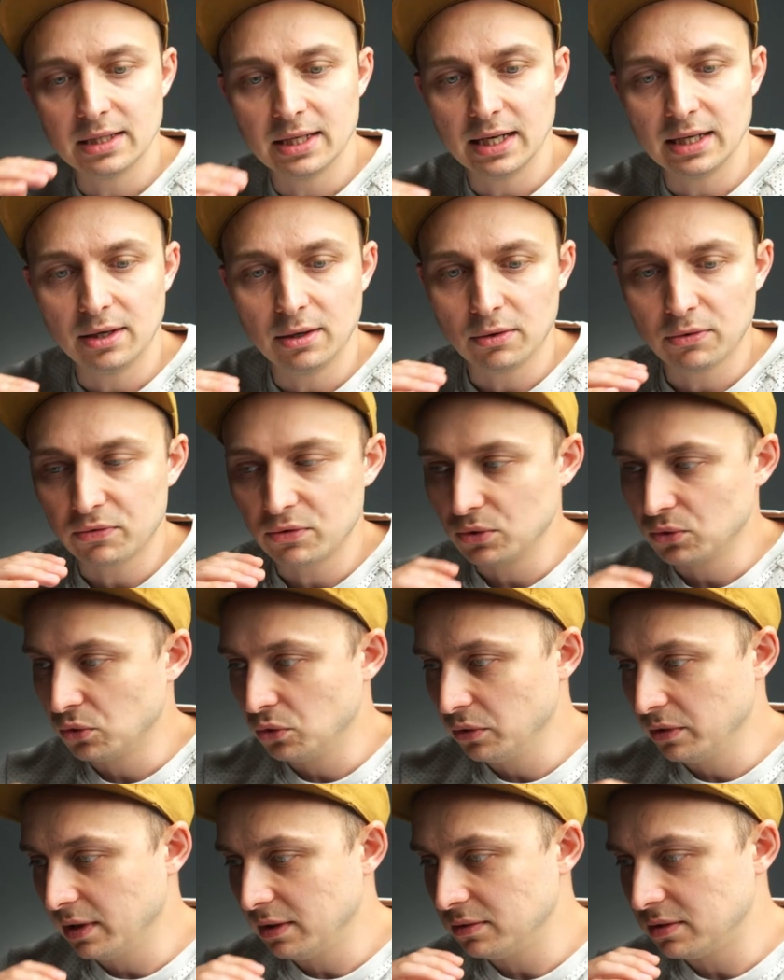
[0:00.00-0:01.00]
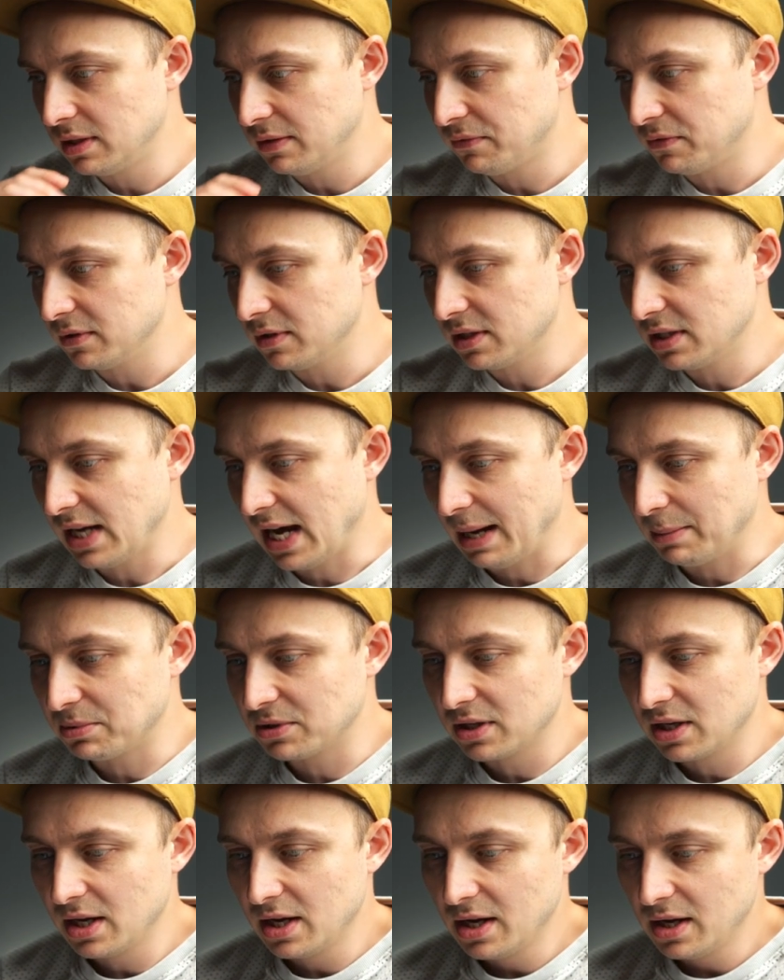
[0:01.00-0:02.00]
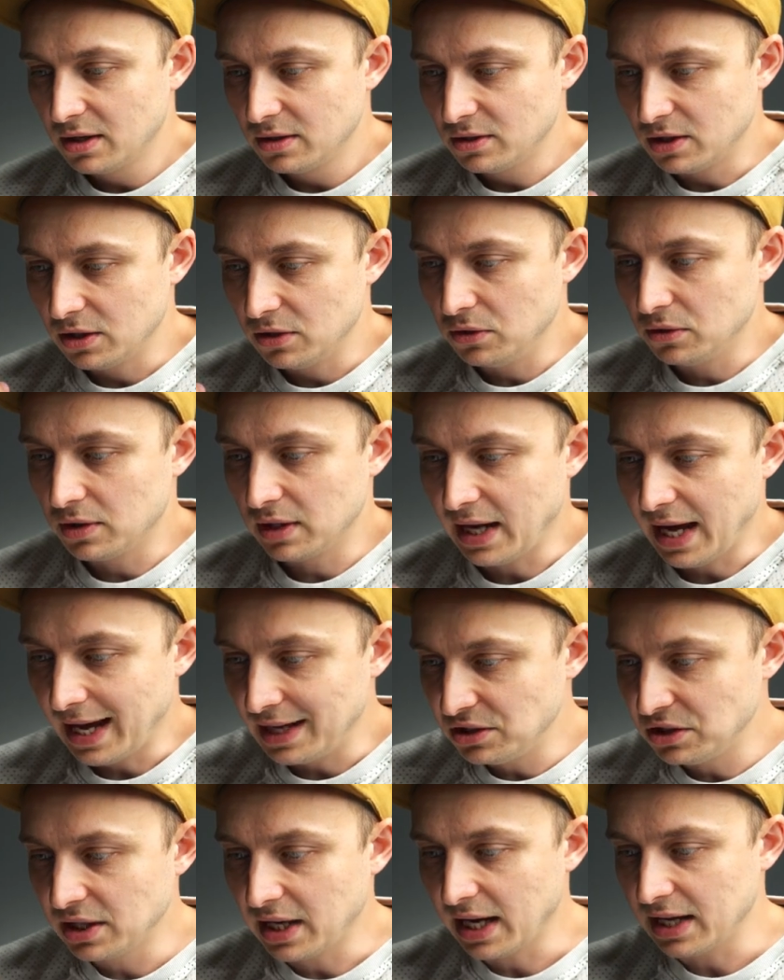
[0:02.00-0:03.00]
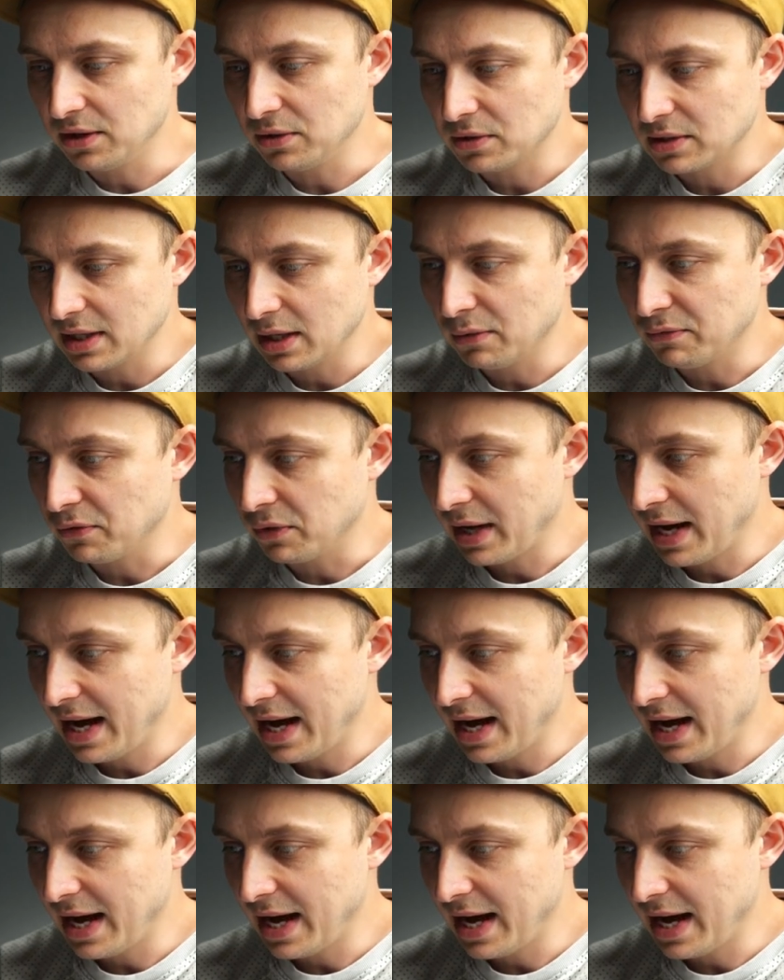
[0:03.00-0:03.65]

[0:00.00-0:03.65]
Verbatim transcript: take you through all those different steps, so you can educate yourself on